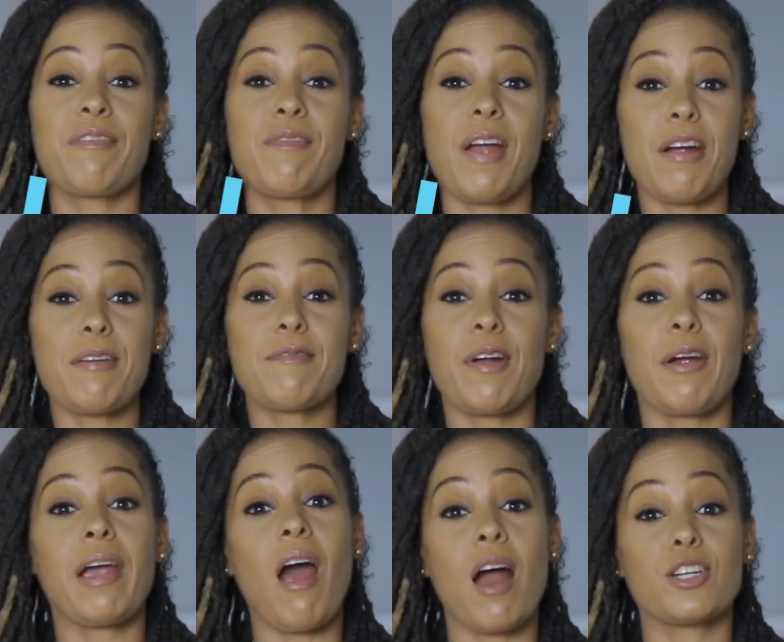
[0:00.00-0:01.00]
very,
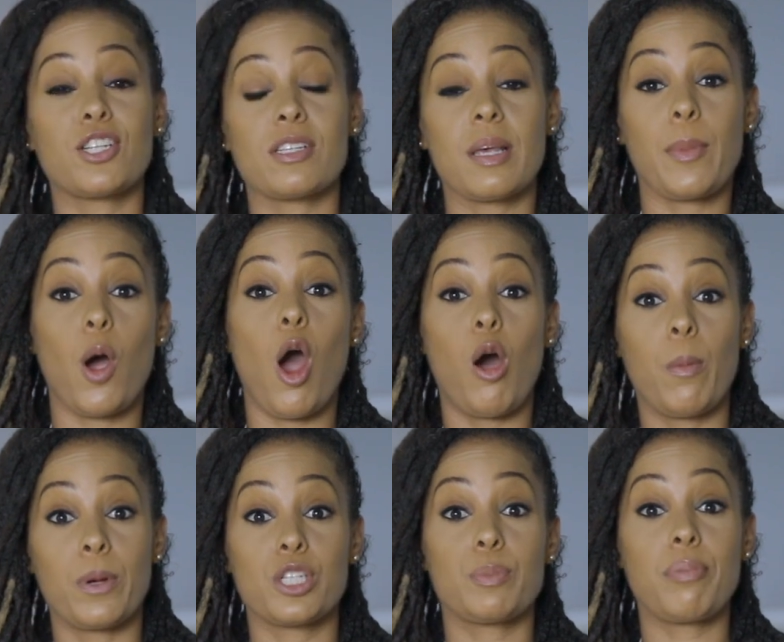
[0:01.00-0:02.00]
very conscious about how
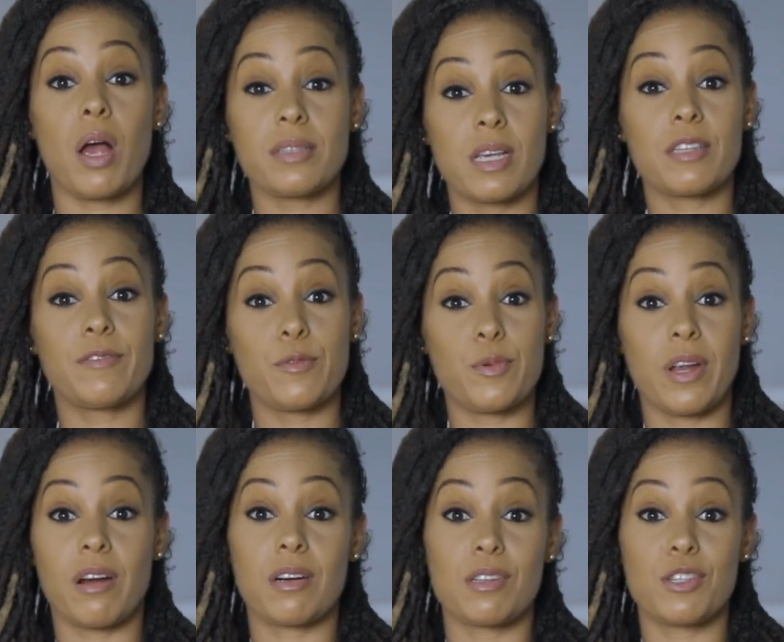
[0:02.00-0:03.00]
much processed food
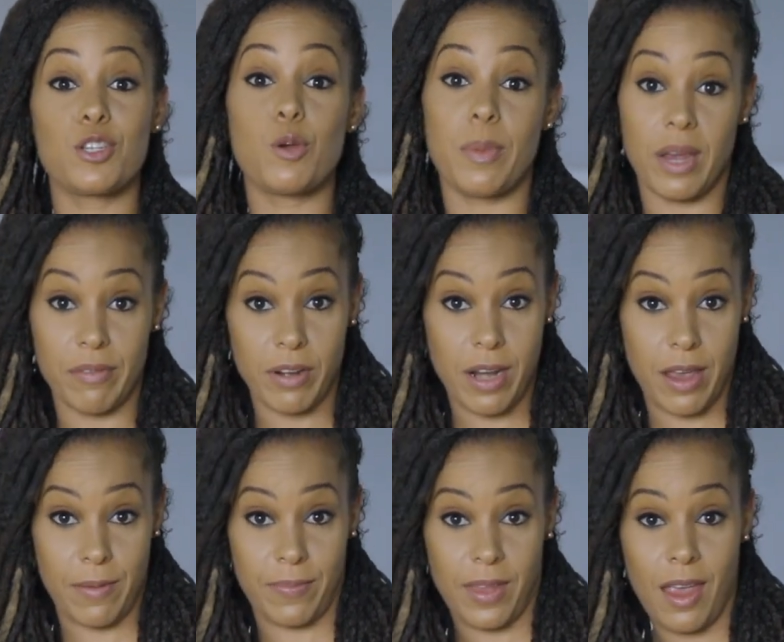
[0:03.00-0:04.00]
you're consuming every day.